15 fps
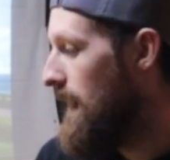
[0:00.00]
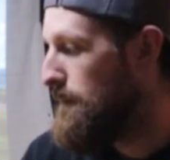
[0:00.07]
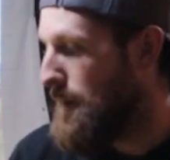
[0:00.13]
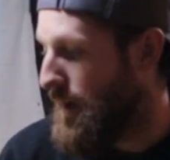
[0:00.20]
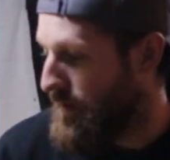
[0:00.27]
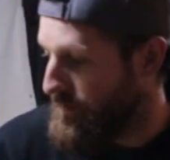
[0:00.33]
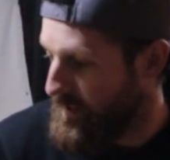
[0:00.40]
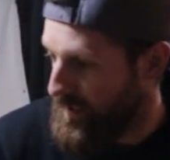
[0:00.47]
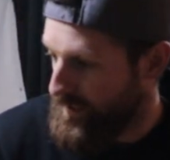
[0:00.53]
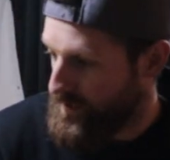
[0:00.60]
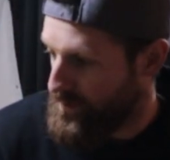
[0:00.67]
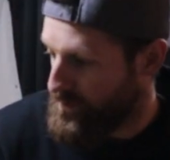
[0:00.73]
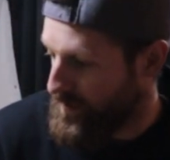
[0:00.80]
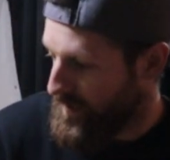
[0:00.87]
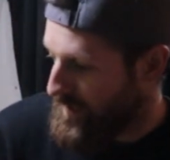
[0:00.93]
But all the
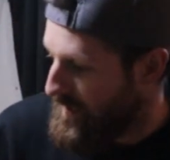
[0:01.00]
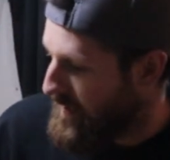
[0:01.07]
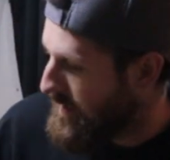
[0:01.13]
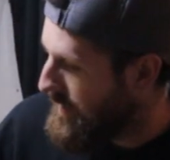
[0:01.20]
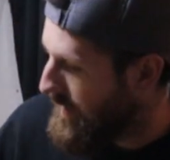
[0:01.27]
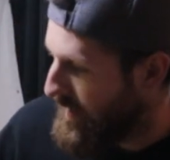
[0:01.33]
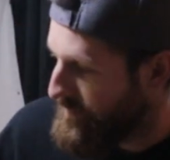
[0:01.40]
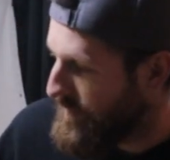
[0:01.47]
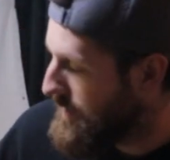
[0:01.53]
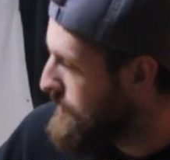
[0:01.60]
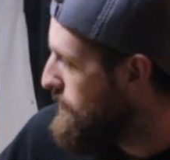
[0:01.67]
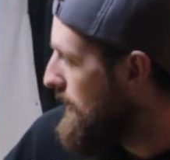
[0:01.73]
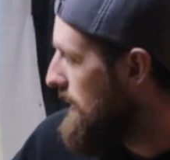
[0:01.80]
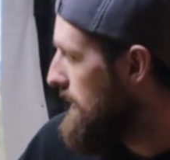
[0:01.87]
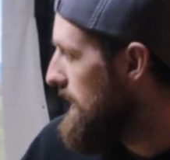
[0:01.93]
lights work,
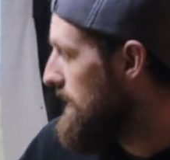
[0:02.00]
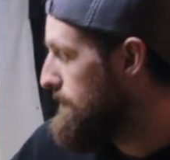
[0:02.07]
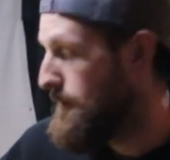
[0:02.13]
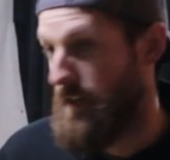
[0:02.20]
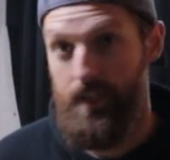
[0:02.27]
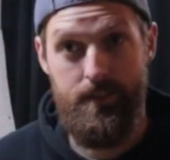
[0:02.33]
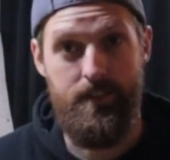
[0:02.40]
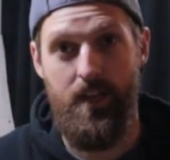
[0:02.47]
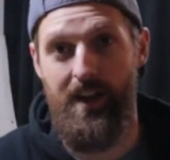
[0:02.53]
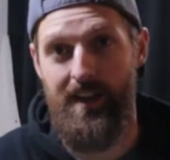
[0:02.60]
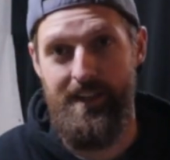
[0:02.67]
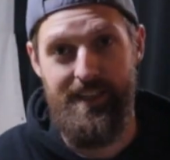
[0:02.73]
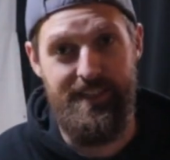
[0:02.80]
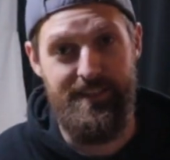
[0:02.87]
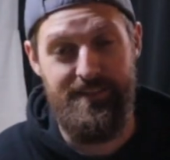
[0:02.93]
everything's wired up. You guys saw
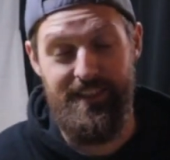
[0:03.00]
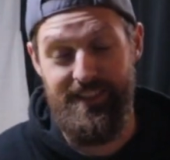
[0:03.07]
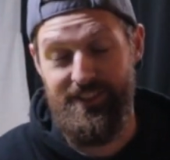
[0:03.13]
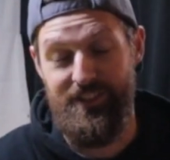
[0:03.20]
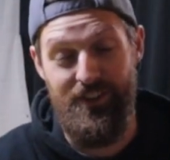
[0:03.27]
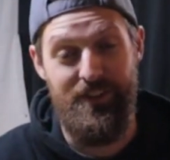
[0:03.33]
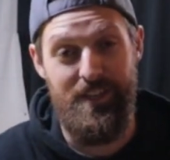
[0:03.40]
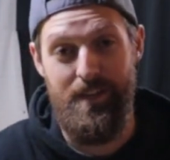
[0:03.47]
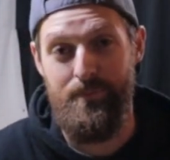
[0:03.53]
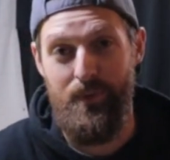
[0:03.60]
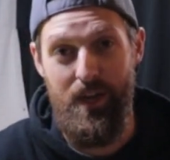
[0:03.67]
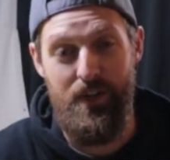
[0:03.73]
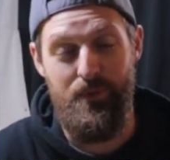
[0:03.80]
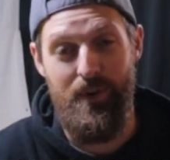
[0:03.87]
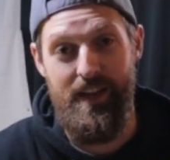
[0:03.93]
it started up
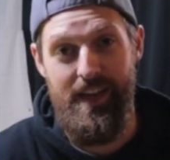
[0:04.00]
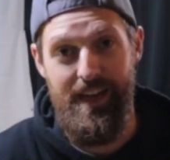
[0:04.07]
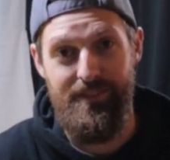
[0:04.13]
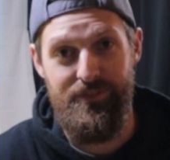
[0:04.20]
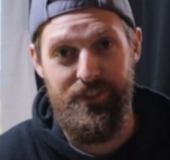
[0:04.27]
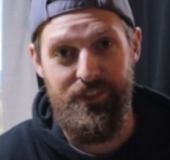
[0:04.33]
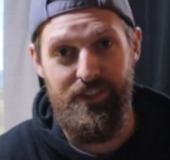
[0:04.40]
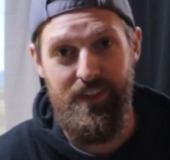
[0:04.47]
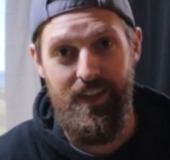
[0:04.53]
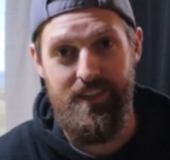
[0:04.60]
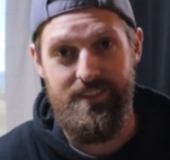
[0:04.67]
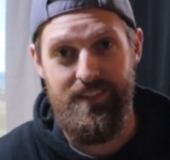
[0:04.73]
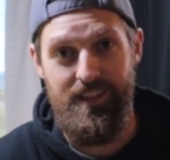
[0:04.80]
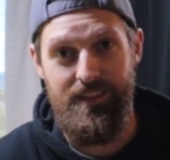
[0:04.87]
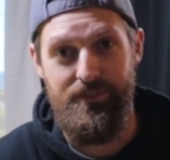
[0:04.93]
right away after
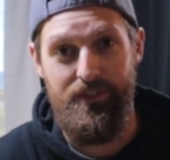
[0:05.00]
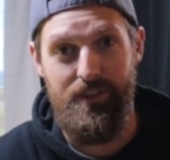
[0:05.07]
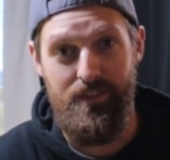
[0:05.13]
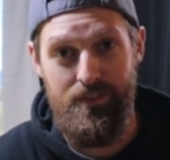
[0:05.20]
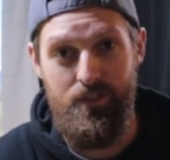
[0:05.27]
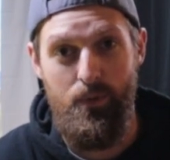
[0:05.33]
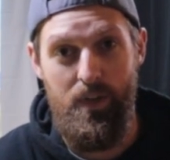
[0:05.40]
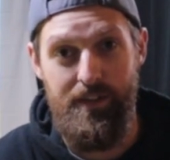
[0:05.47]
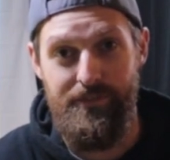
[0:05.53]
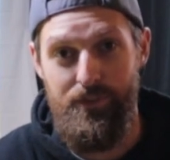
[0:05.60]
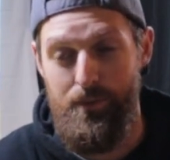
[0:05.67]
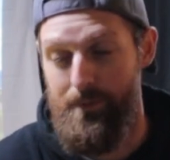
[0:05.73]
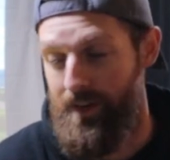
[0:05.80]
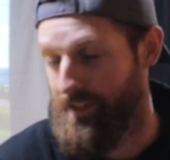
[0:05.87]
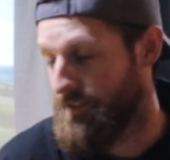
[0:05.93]
sitting for quite a
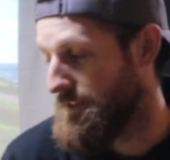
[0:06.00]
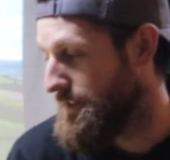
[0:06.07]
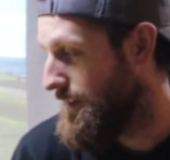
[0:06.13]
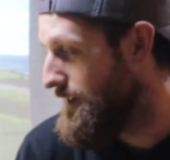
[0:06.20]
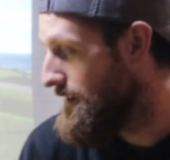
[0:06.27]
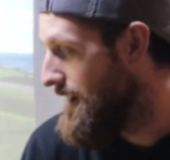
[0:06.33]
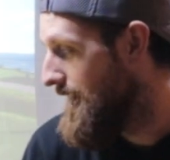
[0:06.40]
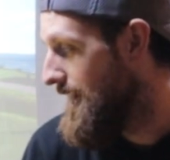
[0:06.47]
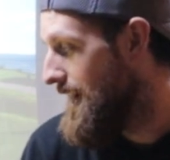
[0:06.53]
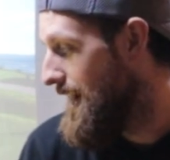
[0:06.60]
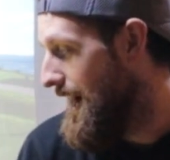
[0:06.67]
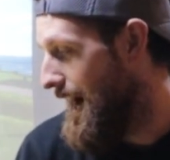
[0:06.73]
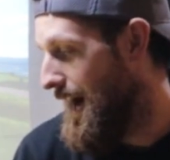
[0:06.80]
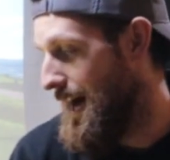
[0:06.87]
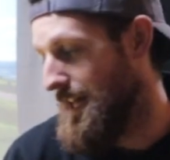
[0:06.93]
few months. So
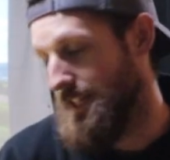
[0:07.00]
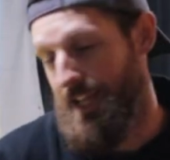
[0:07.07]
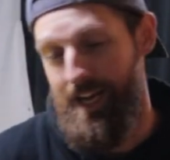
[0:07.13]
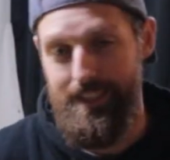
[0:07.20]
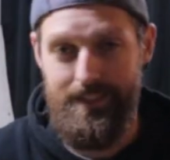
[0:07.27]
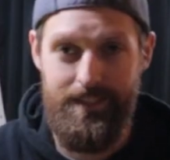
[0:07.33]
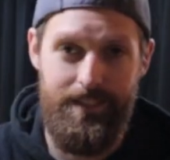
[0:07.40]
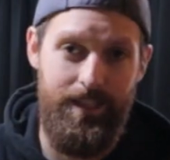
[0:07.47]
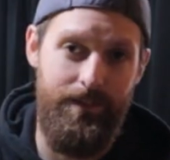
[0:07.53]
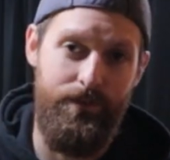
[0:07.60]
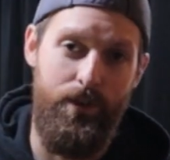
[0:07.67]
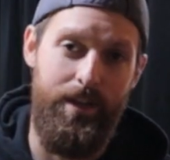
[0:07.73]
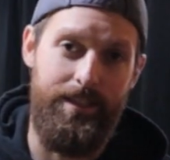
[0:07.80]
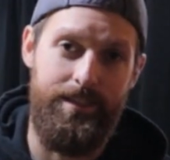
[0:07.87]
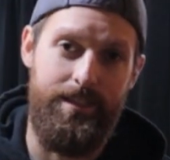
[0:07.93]
lots of
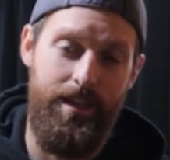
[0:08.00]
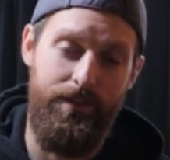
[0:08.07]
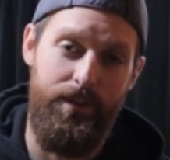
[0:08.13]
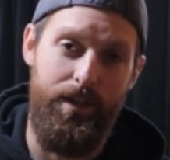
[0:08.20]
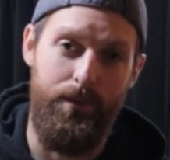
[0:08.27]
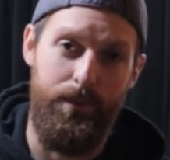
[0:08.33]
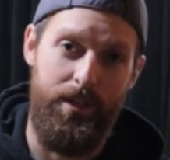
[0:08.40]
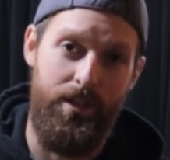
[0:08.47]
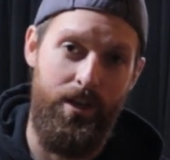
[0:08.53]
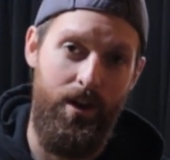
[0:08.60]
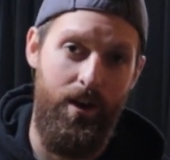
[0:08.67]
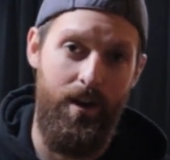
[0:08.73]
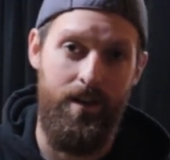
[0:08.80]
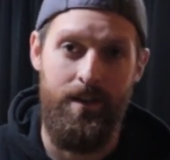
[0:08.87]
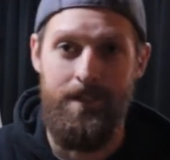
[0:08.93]
great stuff here with the
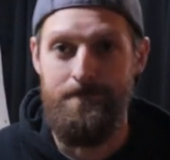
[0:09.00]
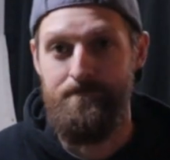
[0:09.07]
car.